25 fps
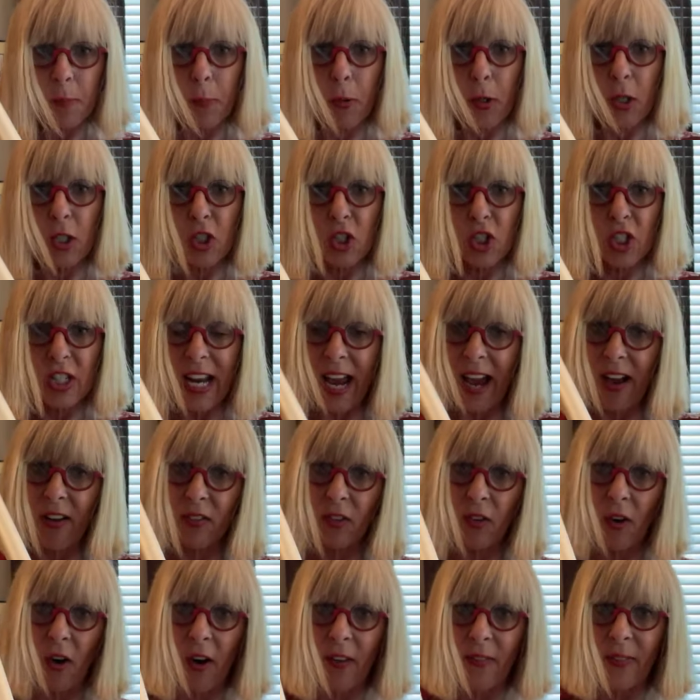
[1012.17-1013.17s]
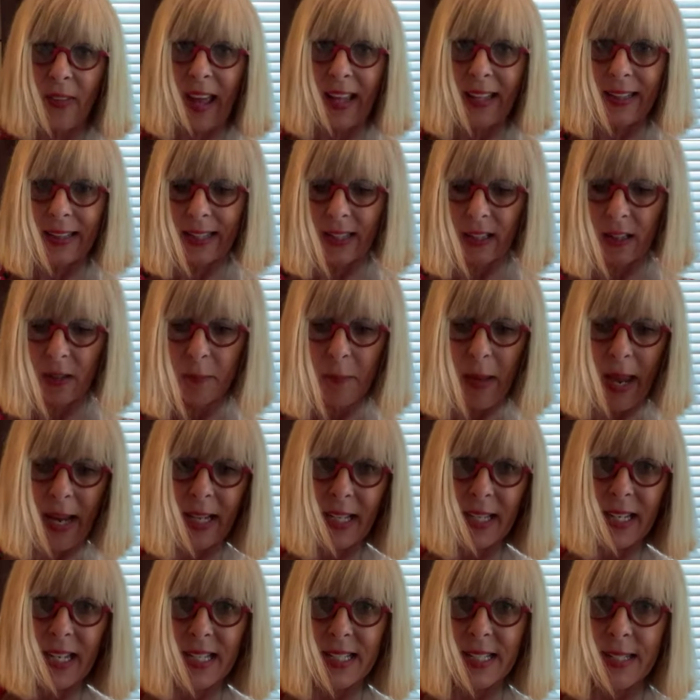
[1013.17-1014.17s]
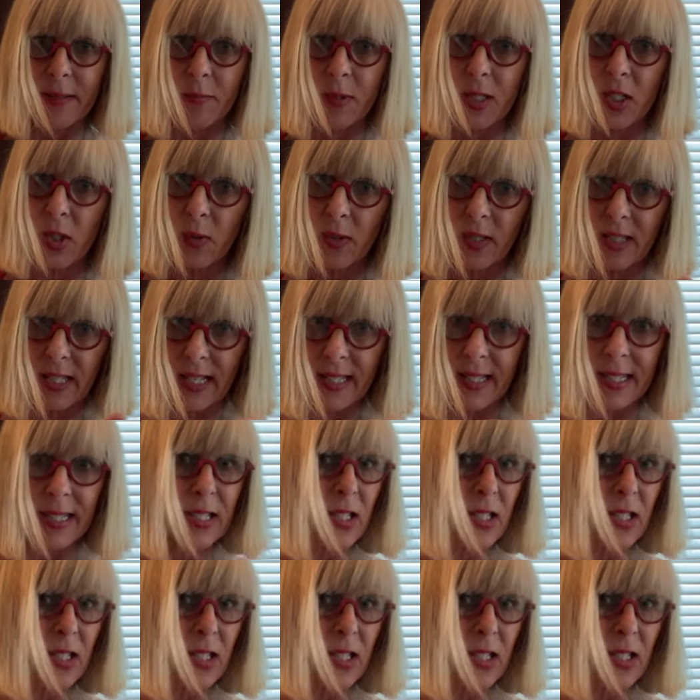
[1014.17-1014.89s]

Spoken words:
push down on that little mechanism so it doesn't